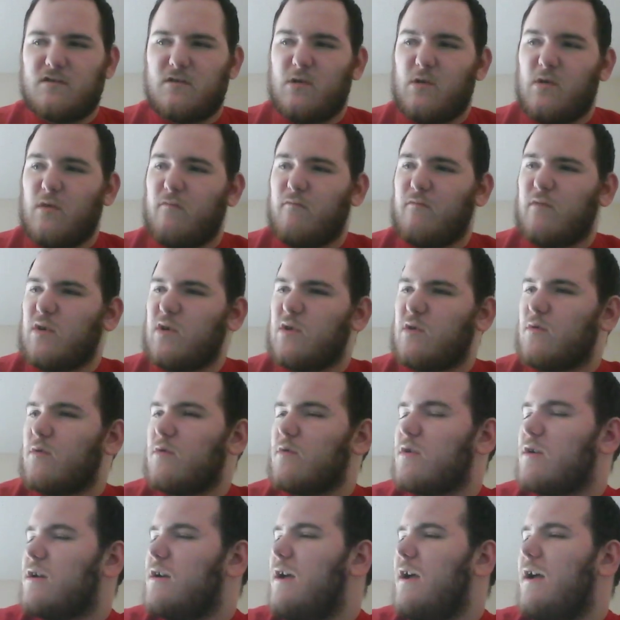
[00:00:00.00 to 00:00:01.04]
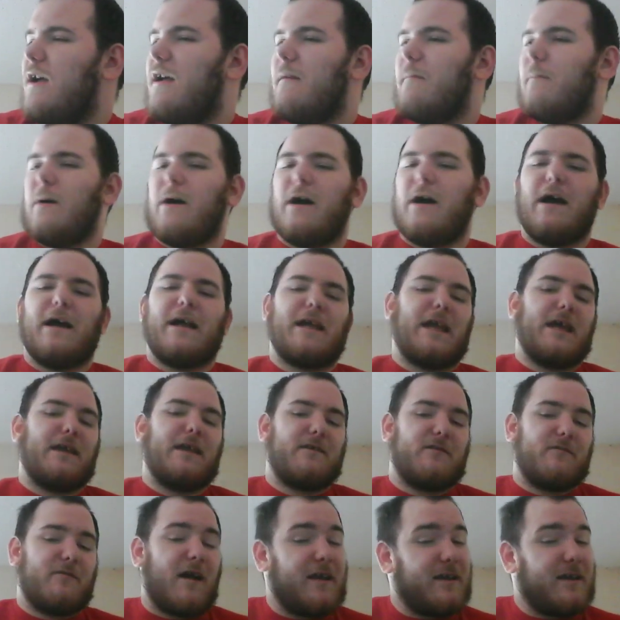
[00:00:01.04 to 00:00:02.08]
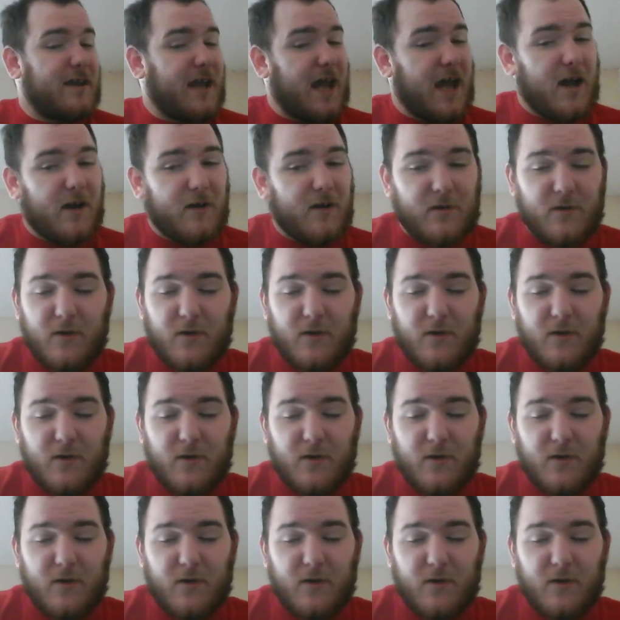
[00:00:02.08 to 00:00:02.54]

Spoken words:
Open door. But I can't do that now,